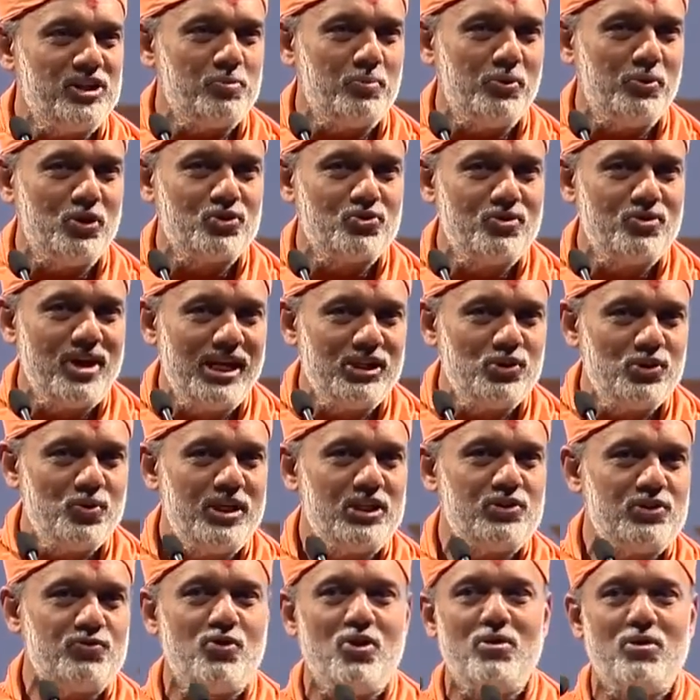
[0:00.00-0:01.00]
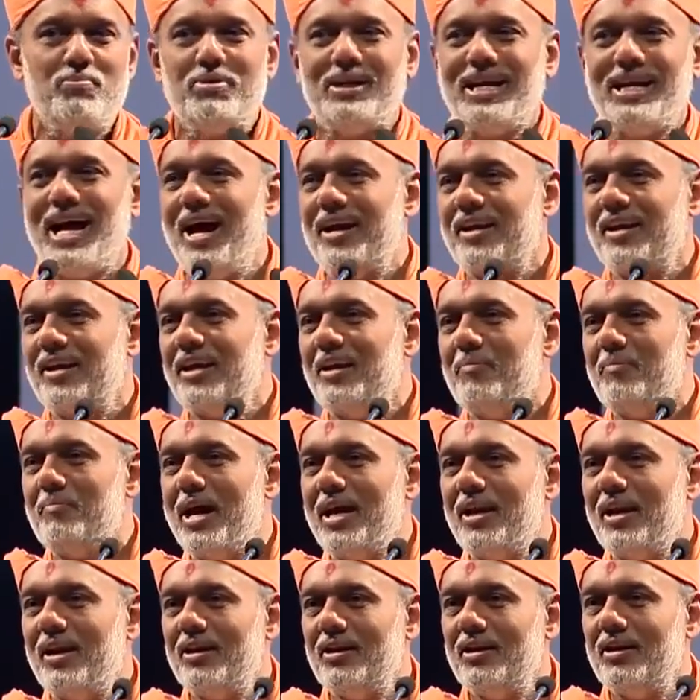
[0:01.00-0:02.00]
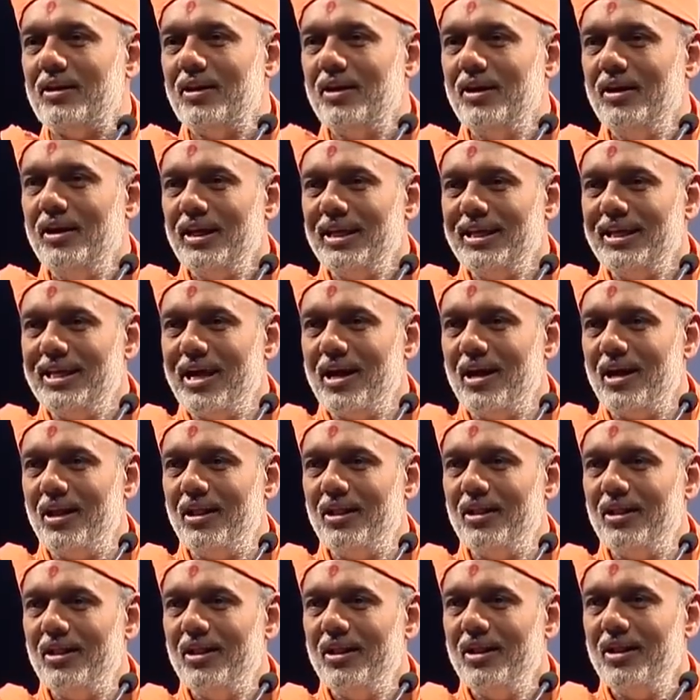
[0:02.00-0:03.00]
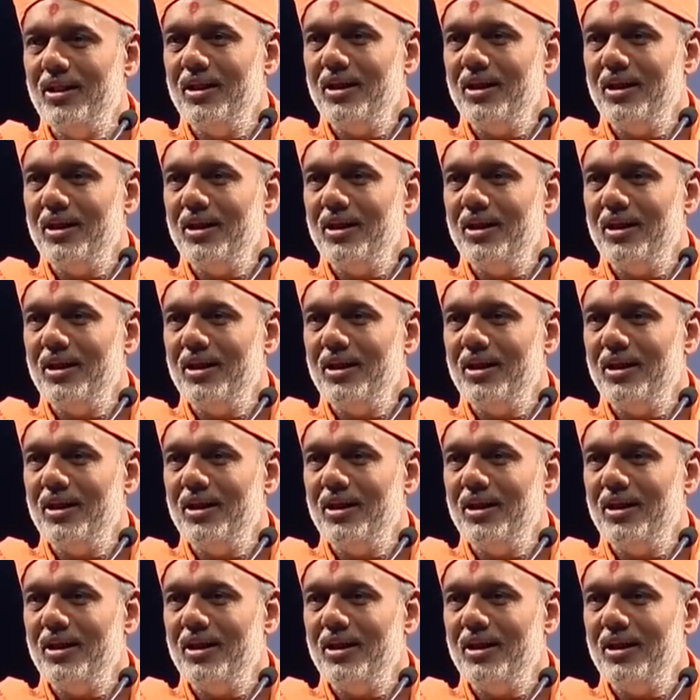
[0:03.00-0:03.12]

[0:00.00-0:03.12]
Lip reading: postgraduates from Carnegie Mellon, Yale,